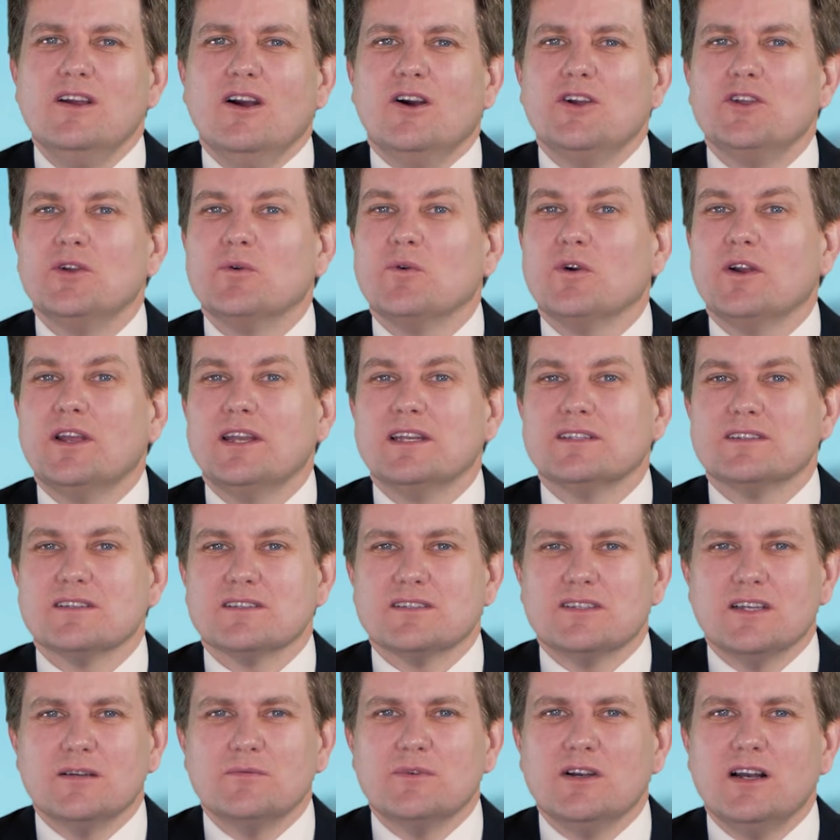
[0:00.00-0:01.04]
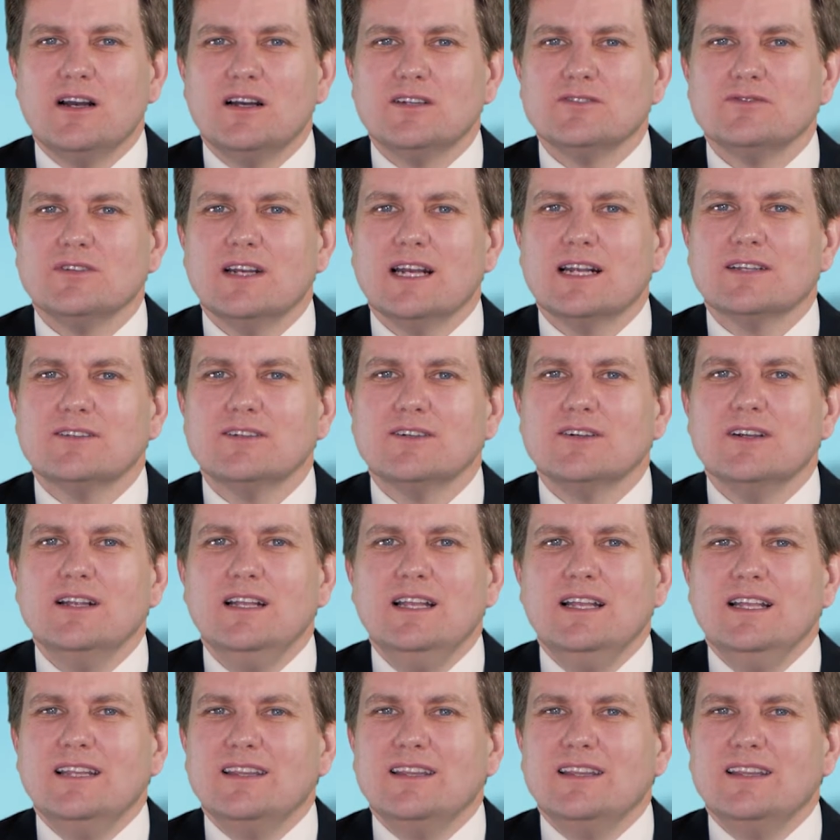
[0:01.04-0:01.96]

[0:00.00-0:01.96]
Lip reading: Are you working as a subcontractor?